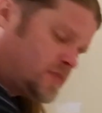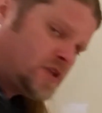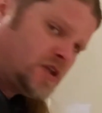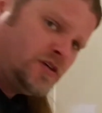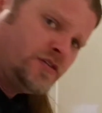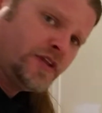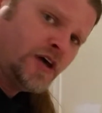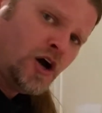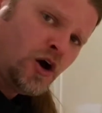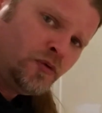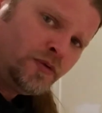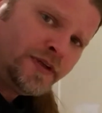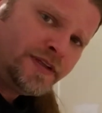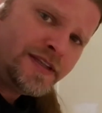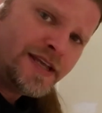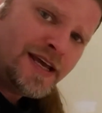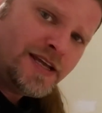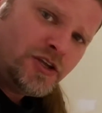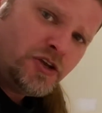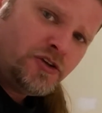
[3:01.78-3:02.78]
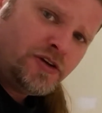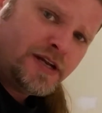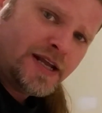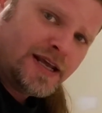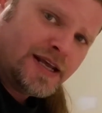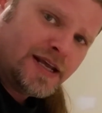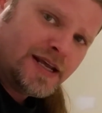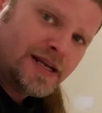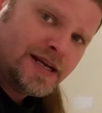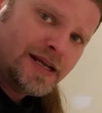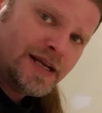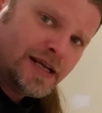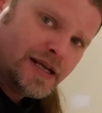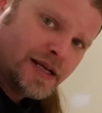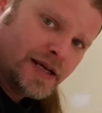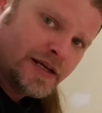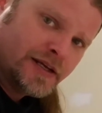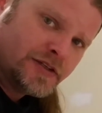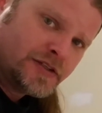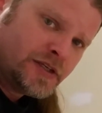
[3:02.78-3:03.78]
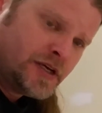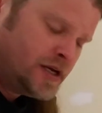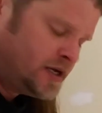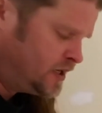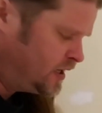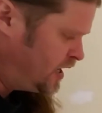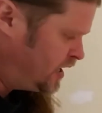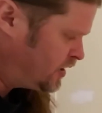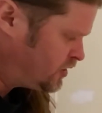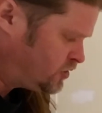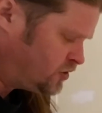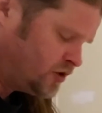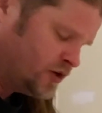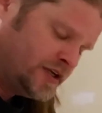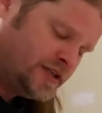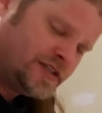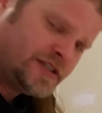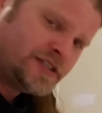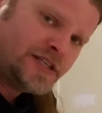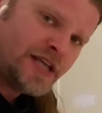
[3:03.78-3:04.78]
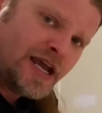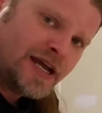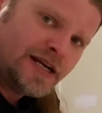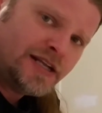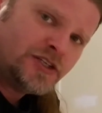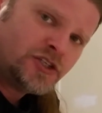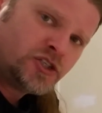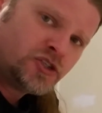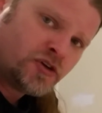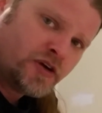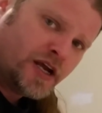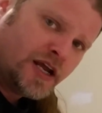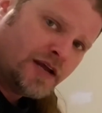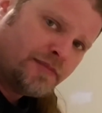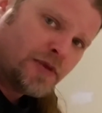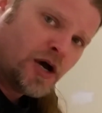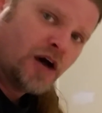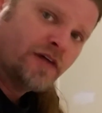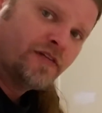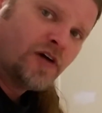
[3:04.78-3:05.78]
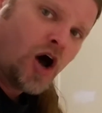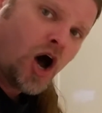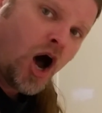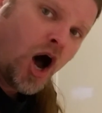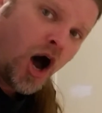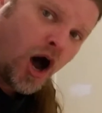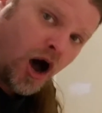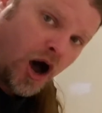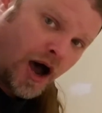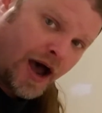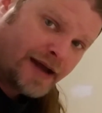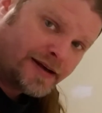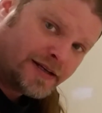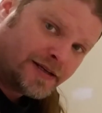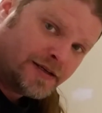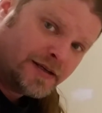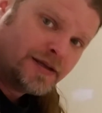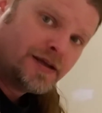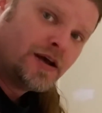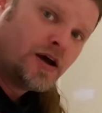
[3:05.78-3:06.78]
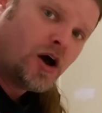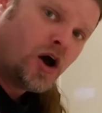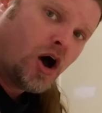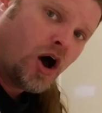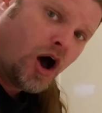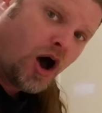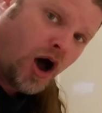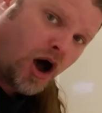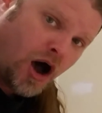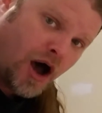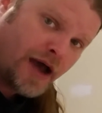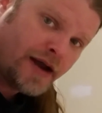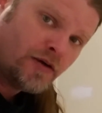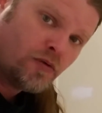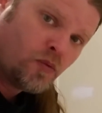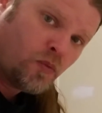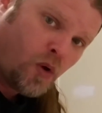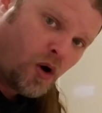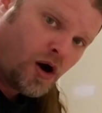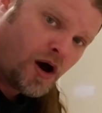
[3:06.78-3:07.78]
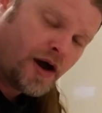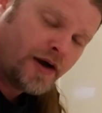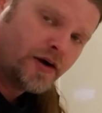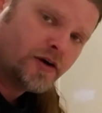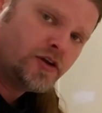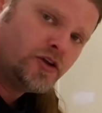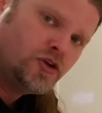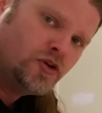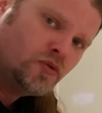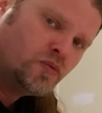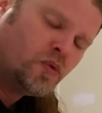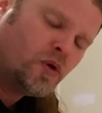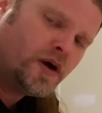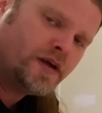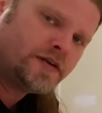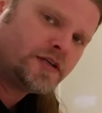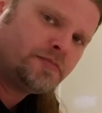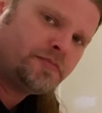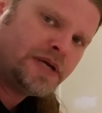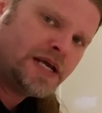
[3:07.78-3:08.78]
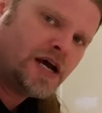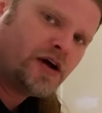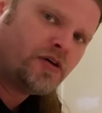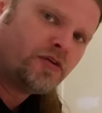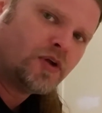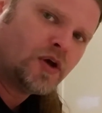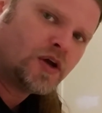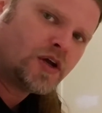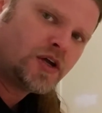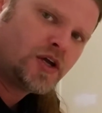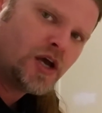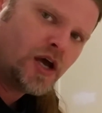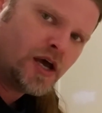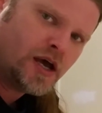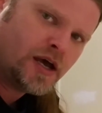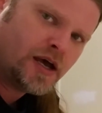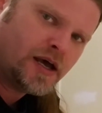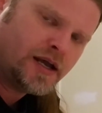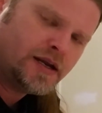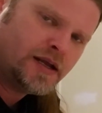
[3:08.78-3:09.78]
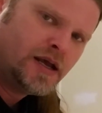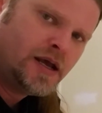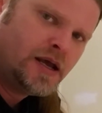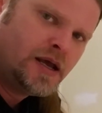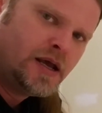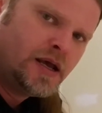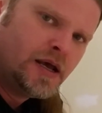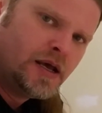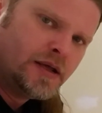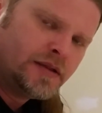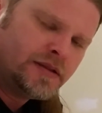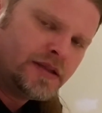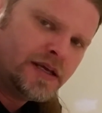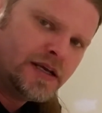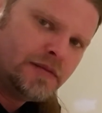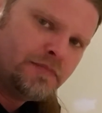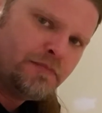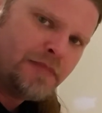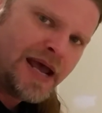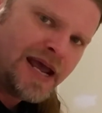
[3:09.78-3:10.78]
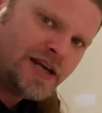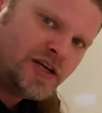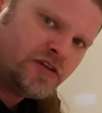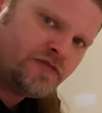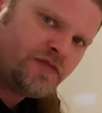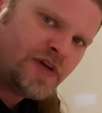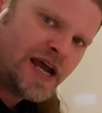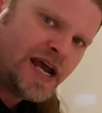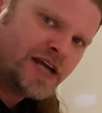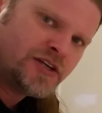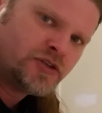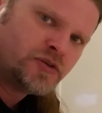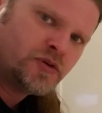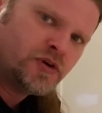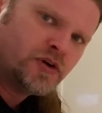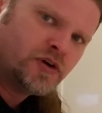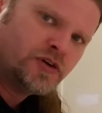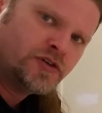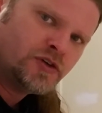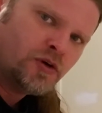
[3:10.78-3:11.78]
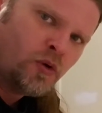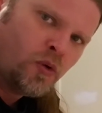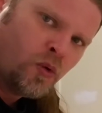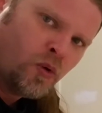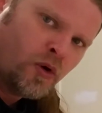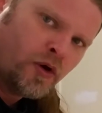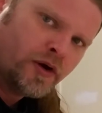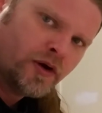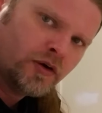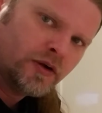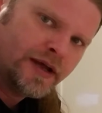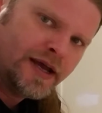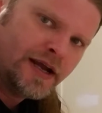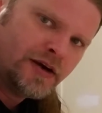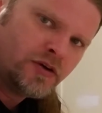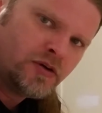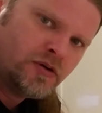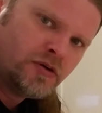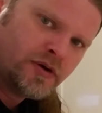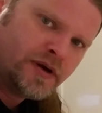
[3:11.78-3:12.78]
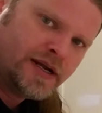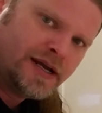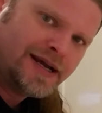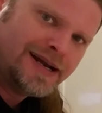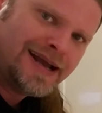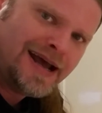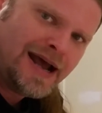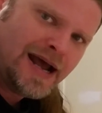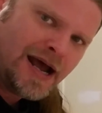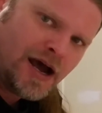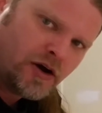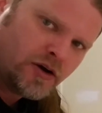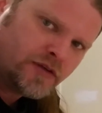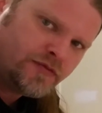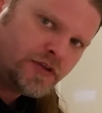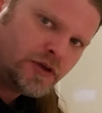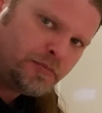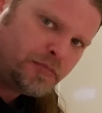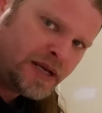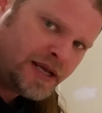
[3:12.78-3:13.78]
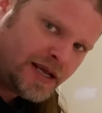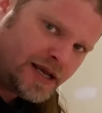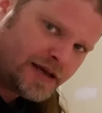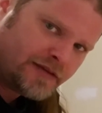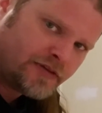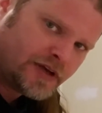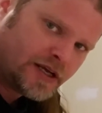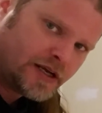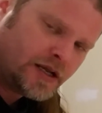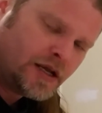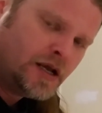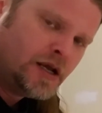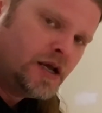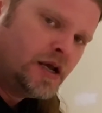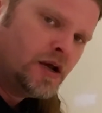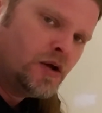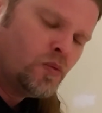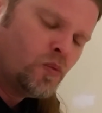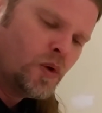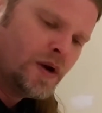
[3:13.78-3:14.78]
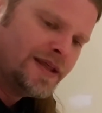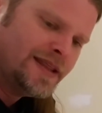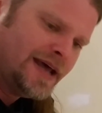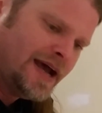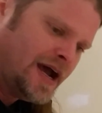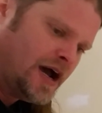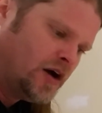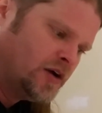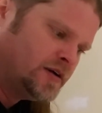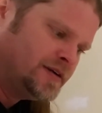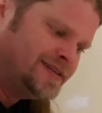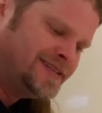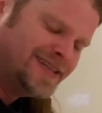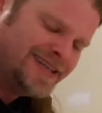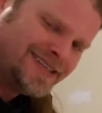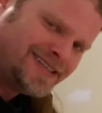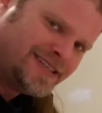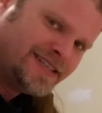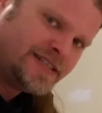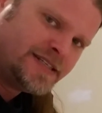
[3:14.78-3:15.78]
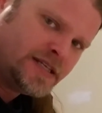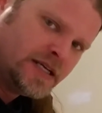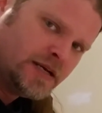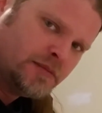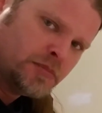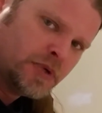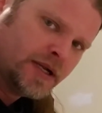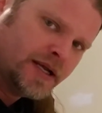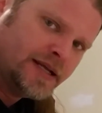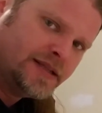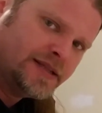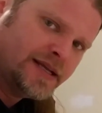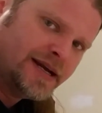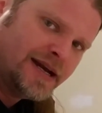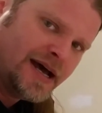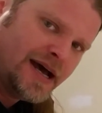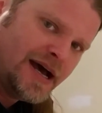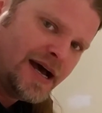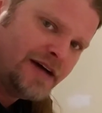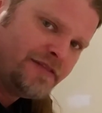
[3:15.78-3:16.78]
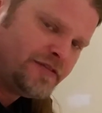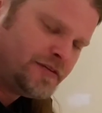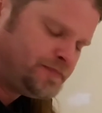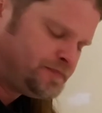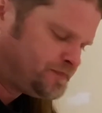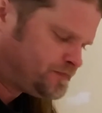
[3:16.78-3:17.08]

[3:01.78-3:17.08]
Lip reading: the only thing you need is a good steady stream of hot water. You want to be able to cut the manufacturer's oil and grit out of the pivot without disassembling the knife.